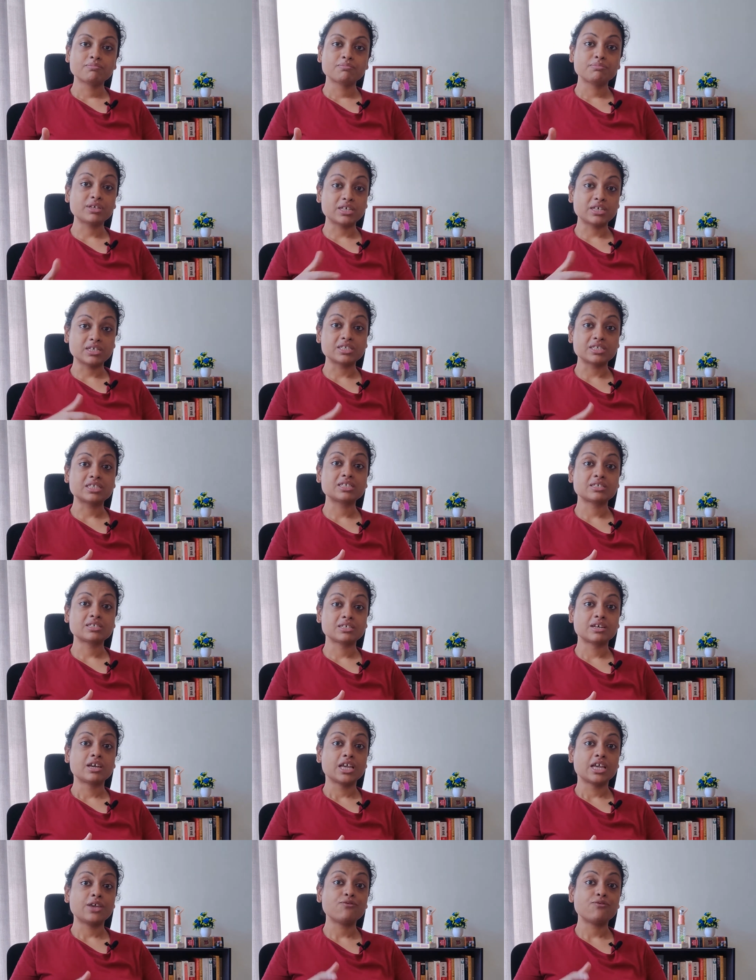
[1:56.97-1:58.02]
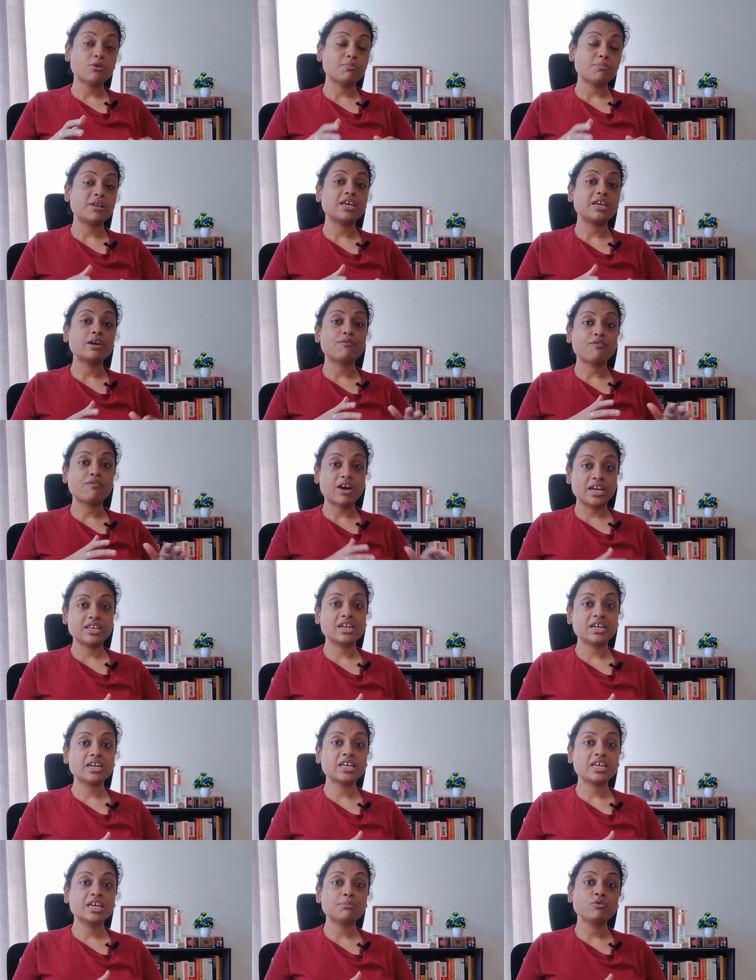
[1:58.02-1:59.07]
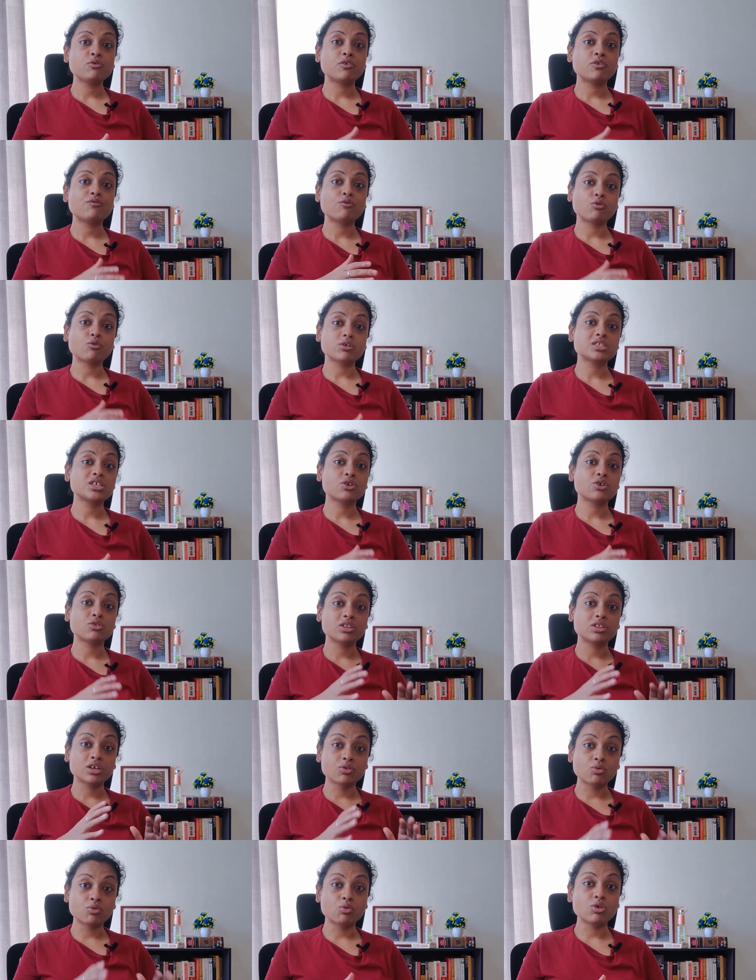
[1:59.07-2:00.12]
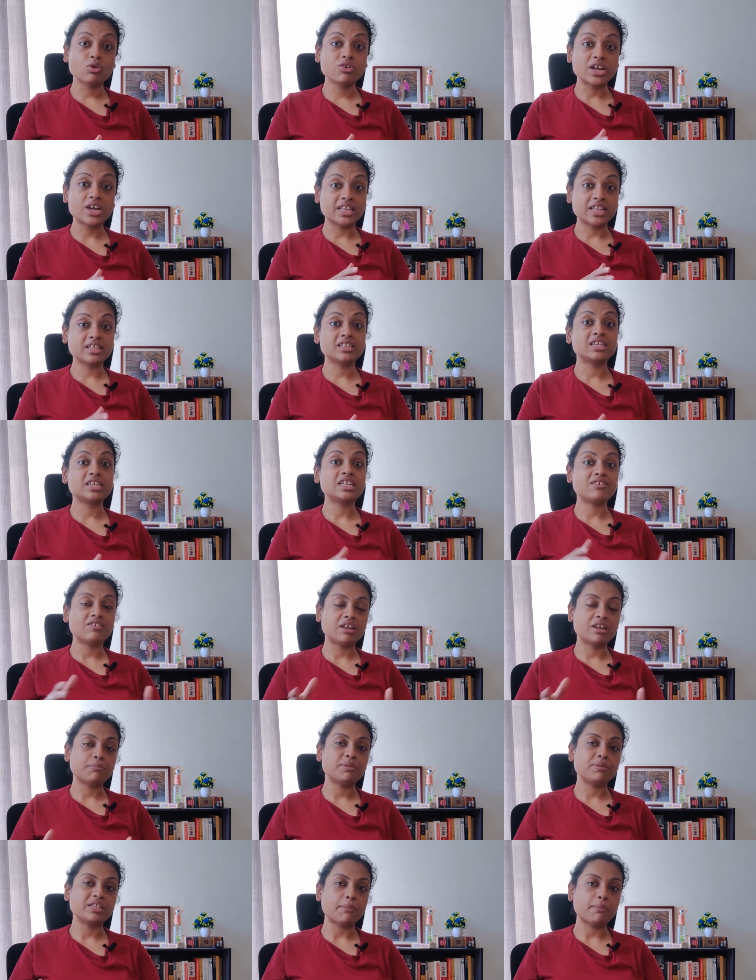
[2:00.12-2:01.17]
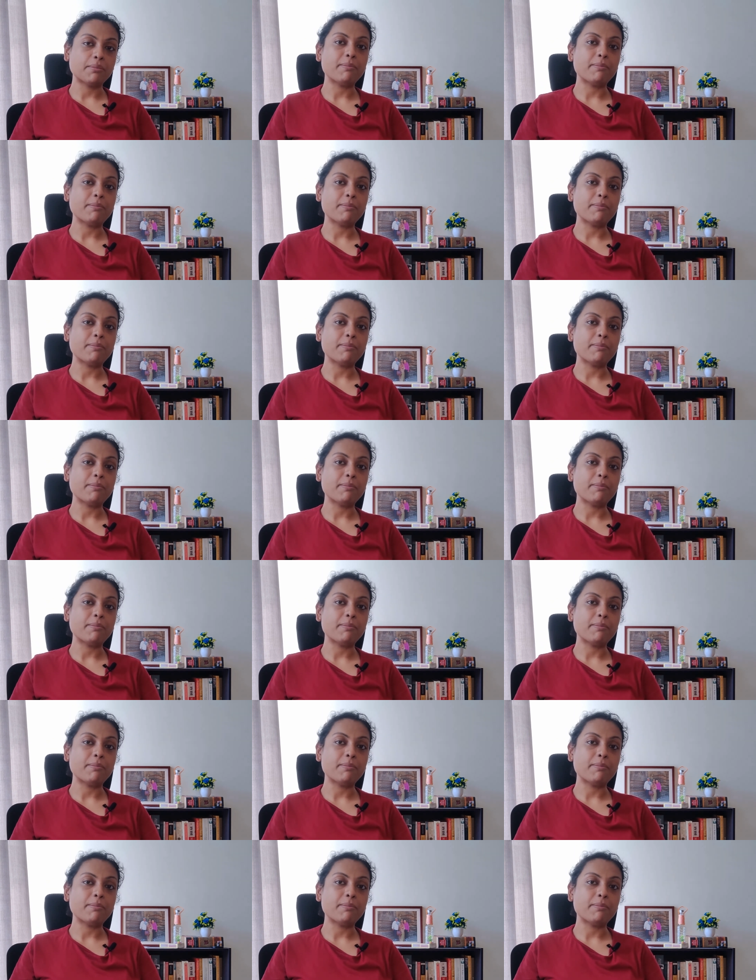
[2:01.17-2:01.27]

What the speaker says: Because if you're playing a finite game, you are focusing on the goal rather than developing the